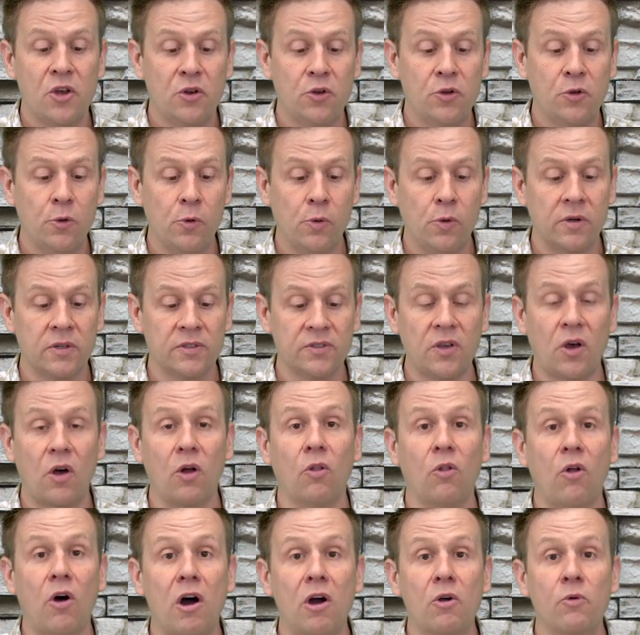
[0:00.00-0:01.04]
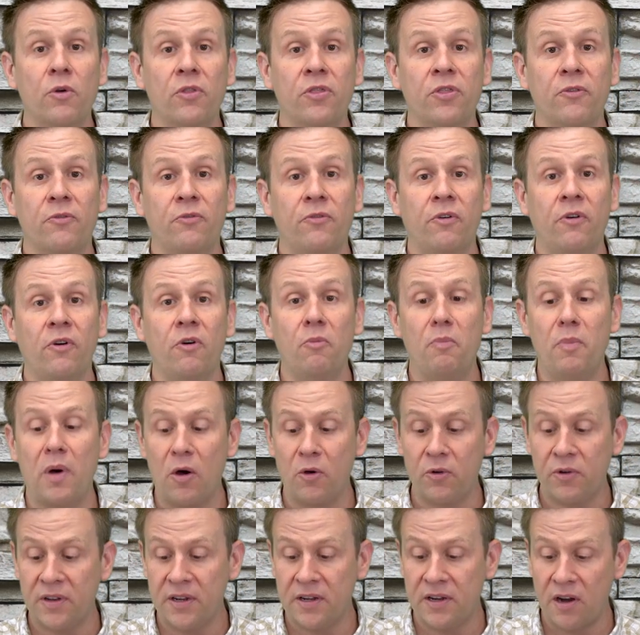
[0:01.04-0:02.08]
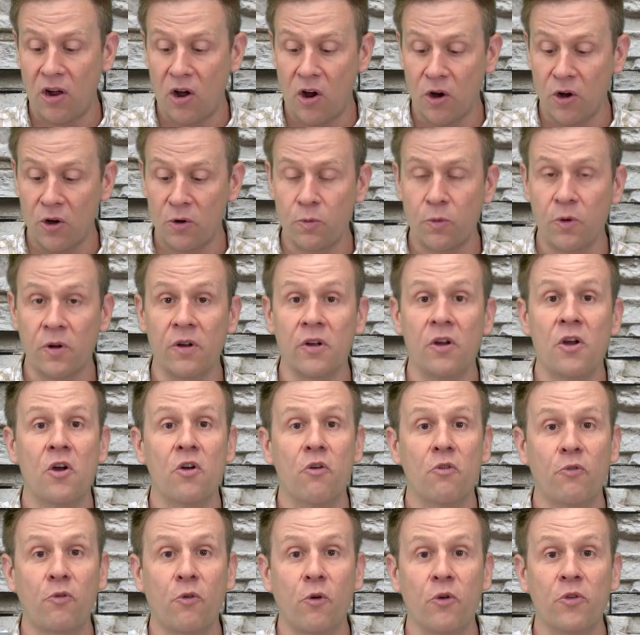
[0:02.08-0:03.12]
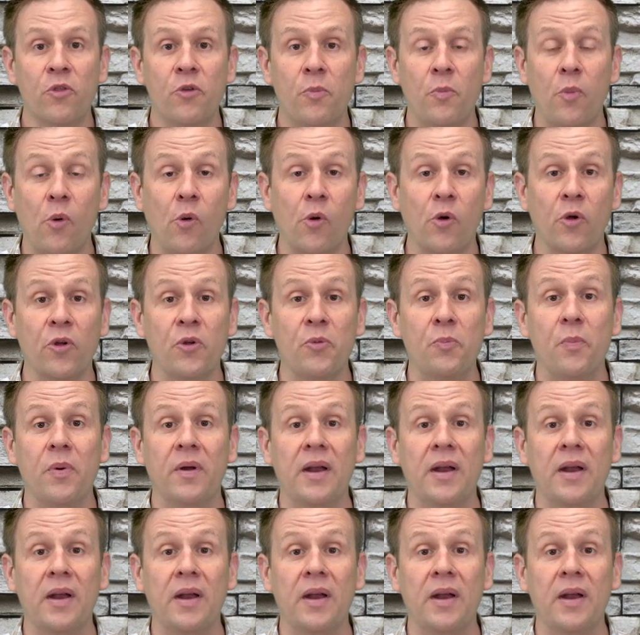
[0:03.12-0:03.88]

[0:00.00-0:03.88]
tools along with the full mounting hardware for the board,